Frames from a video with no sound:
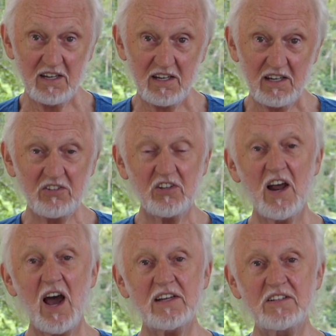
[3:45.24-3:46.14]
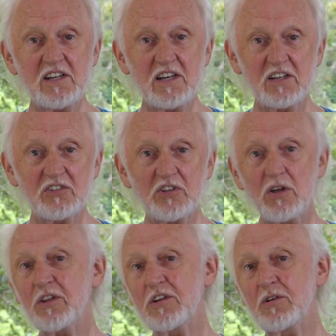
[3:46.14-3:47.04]
is an idea so
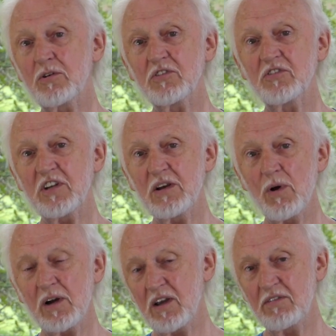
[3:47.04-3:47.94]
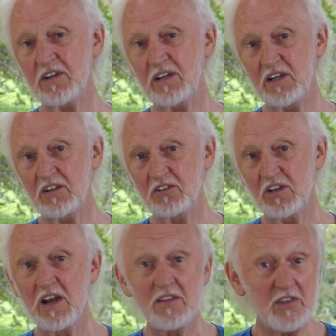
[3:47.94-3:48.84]
that you can see what giving is.
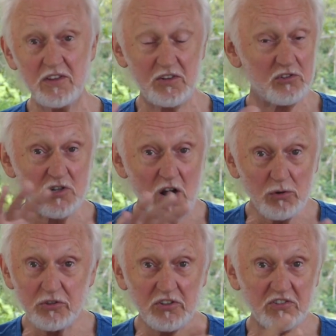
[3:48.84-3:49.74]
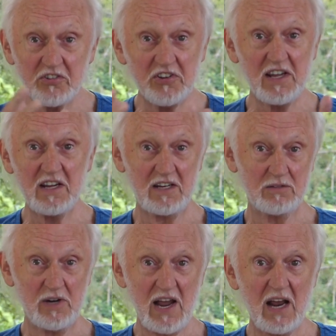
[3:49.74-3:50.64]
There's no such thing in
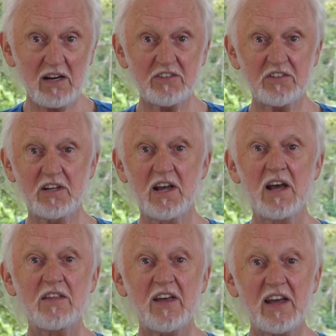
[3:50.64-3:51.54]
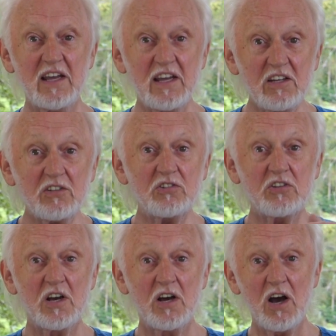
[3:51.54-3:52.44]
reality. There
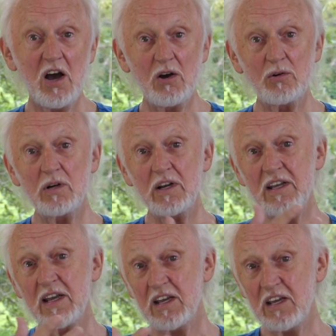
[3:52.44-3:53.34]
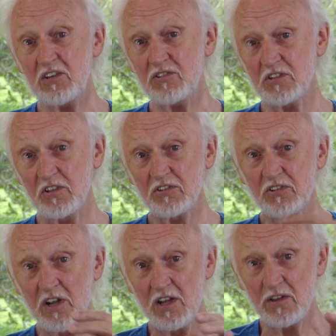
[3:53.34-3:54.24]
is only
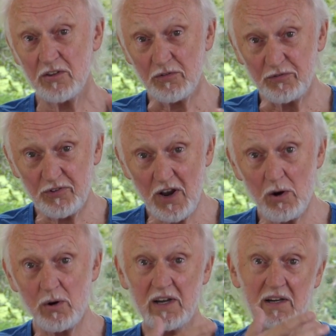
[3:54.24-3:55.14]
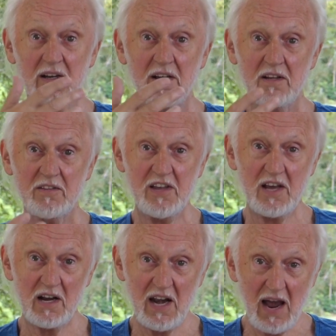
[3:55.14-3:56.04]
isness, the flowing, the
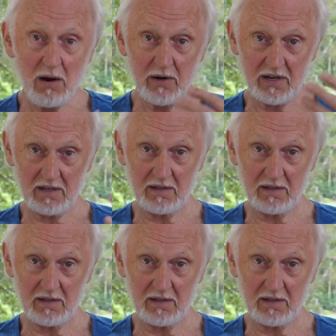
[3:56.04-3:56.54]
allowing.